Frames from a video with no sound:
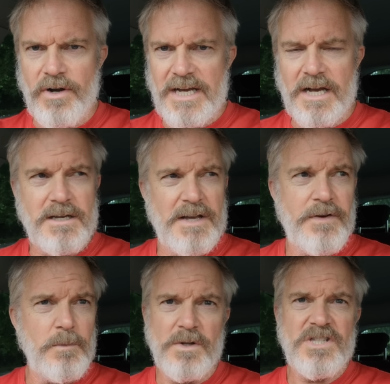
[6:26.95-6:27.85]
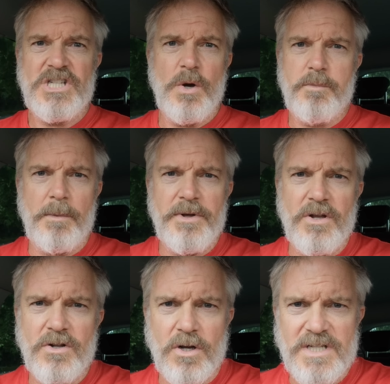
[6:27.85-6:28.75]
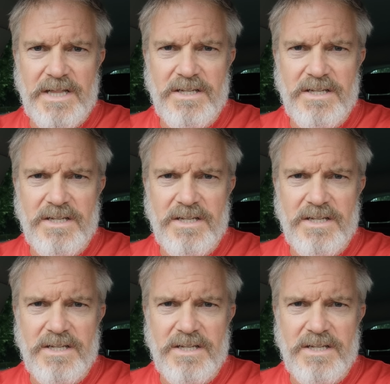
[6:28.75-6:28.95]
Like, if I wanted to, I probably couldn't contact